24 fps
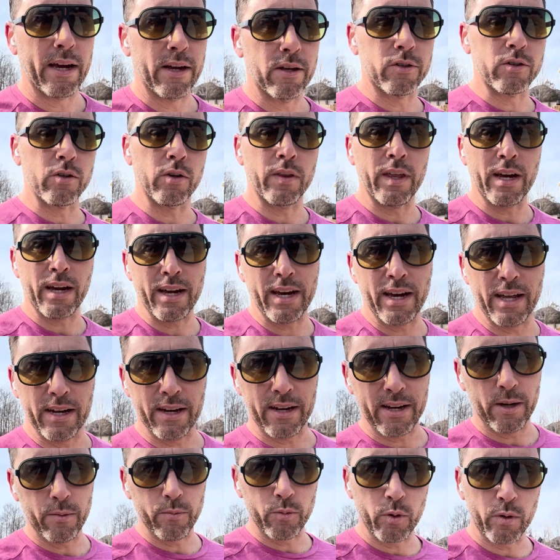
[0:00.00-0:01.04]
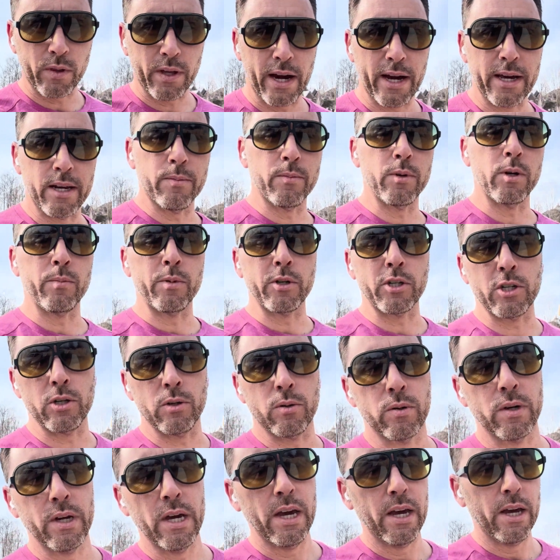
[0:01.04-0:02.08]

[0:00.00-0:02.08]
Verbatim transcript: And so that kind of comes with item number two.